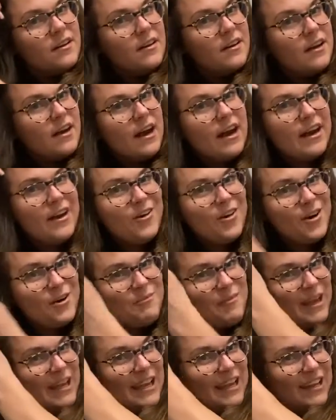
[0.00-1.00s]
I know I'm
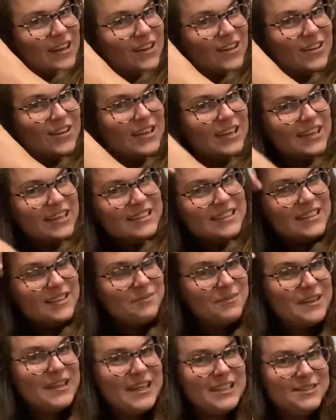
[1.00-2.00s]
making it look easy,
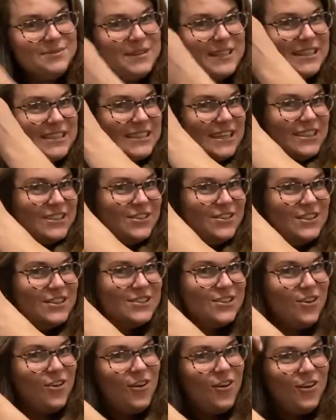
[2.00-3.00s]
but that's because I do this
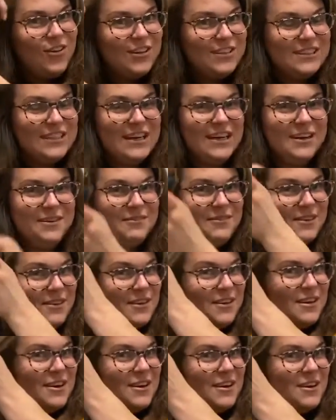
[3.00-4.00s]
all the time.
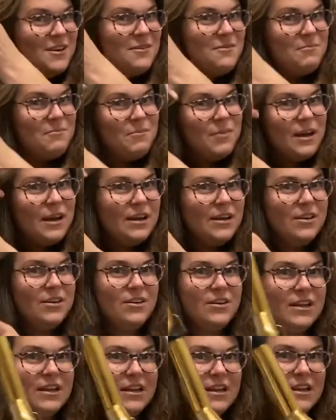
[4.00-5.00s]
But y'all
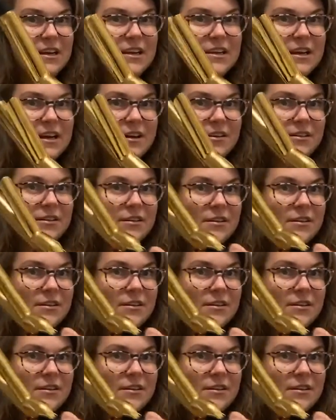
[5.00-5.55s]
can get it down.